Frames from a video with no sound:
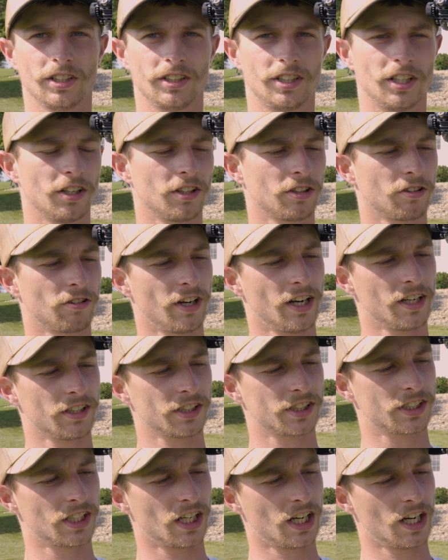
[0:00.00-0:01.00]
tell the ground
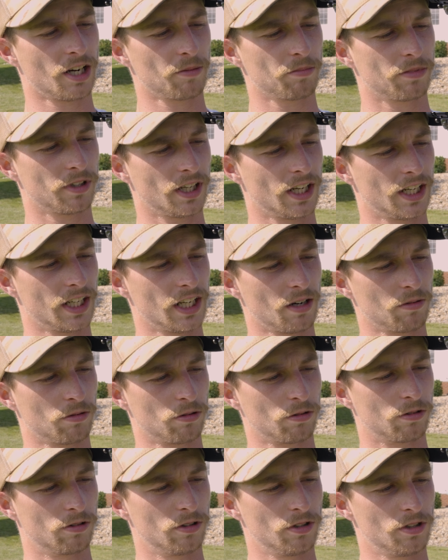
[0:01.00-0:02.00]
to stop and I
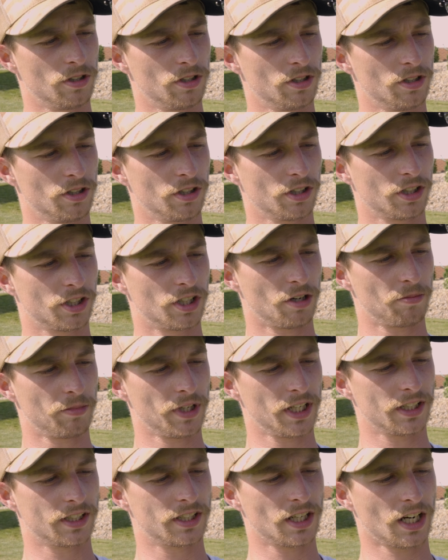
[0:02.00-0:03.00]
will come
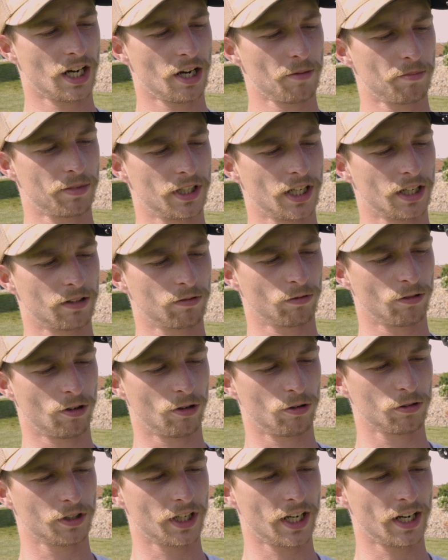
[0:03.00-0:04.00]
in top and I'd
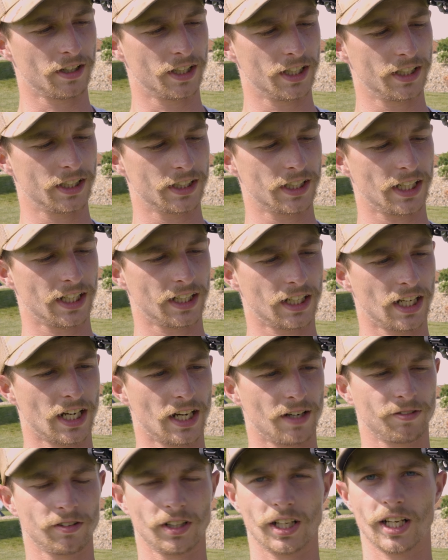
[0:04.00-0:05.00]
roll down into that
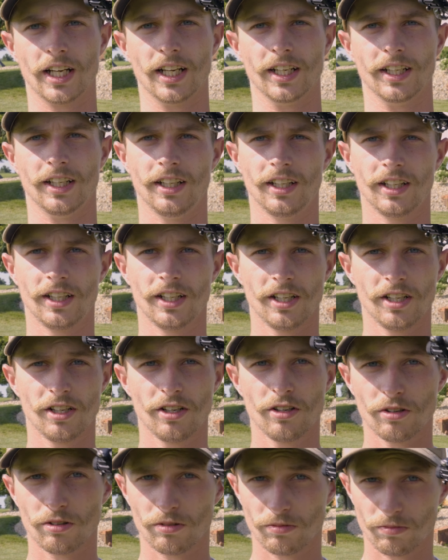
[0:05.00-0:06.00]
lifeline,
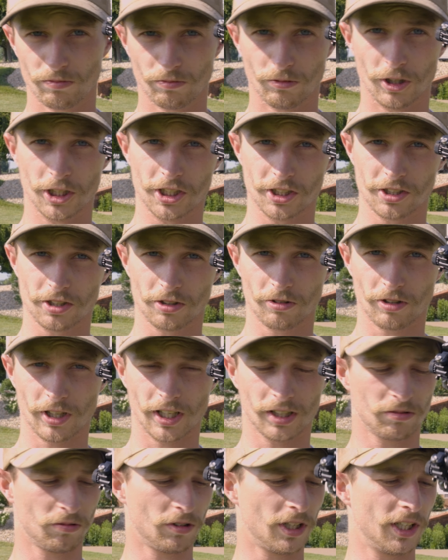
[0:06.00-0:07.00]
which is the
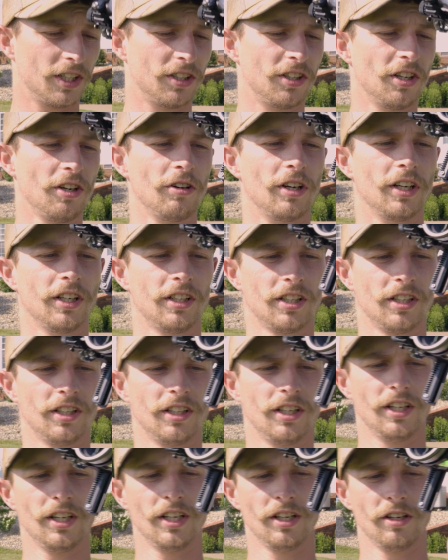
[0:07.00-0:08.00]
correct way to do it.
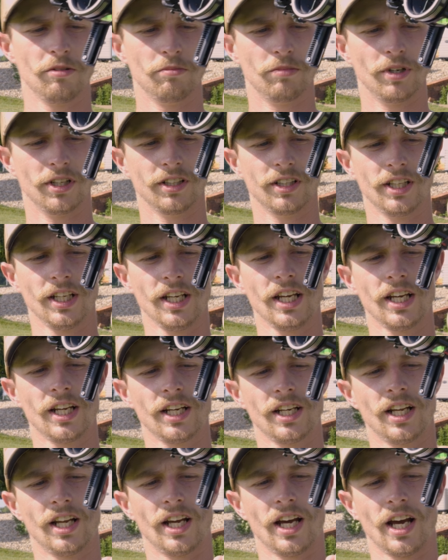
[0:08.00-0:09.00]
But
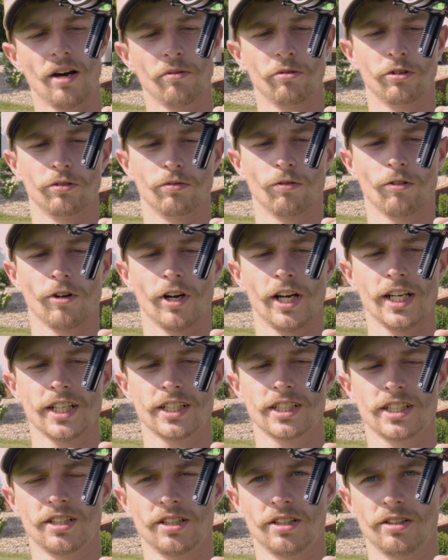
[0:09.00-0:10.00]
then I would
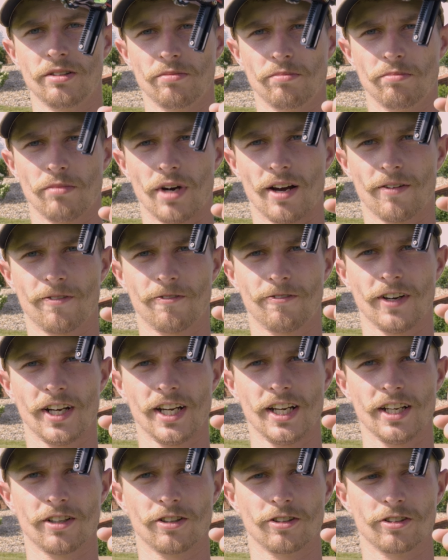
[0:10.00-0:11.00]
rest my
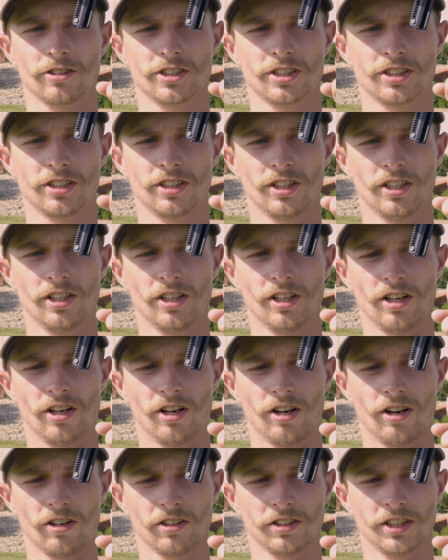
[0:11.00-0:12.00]
fingers
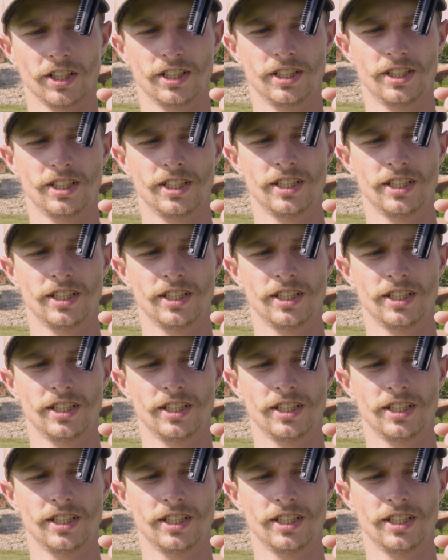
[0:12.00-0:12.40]
on the